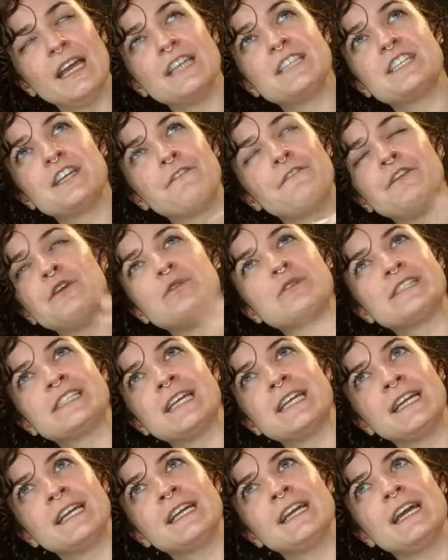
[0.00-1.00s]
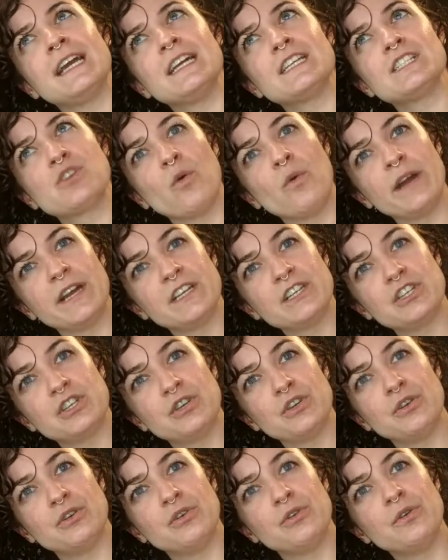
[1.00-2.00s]
diffusing is going
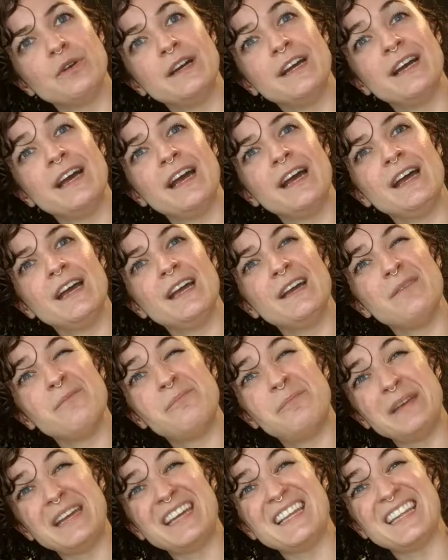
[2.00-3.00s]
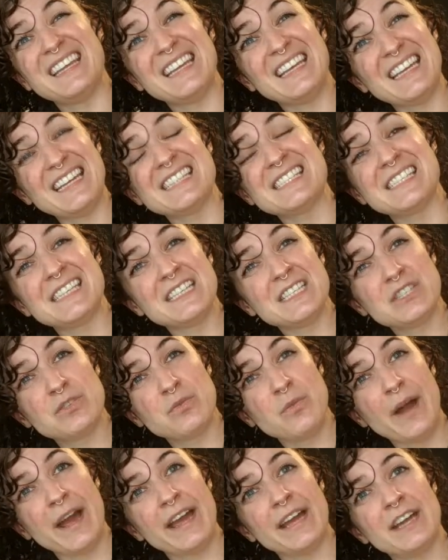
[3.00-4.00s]
to be the easiest
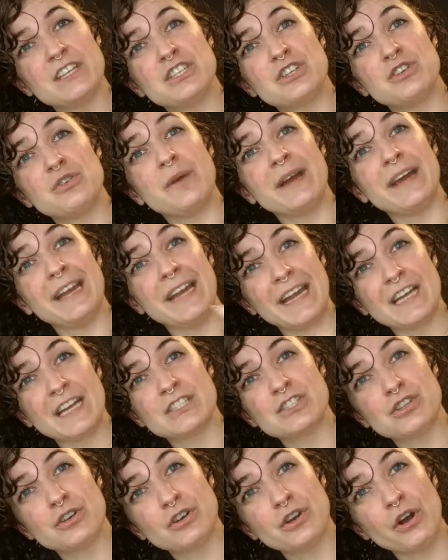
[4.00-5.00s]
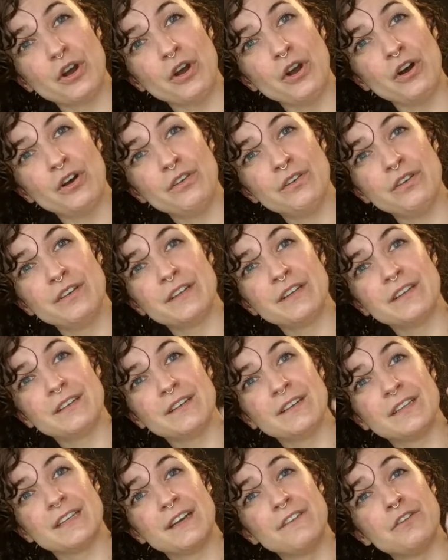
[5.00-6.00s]
way to enhance your curl,
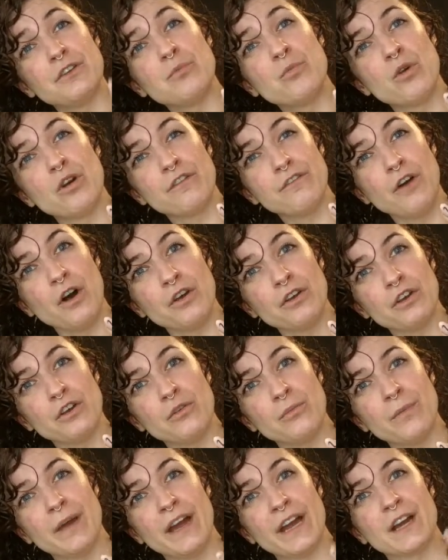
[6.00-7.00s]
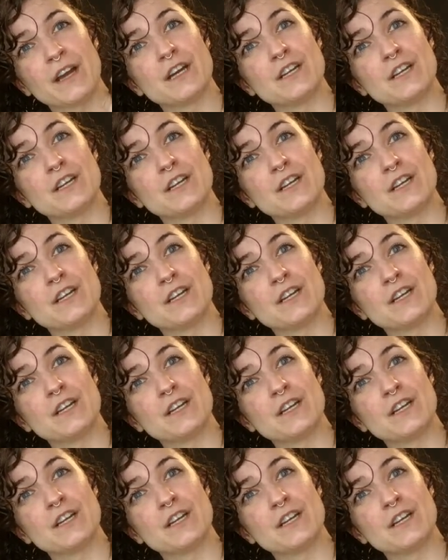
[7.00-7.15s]
give you more volume, and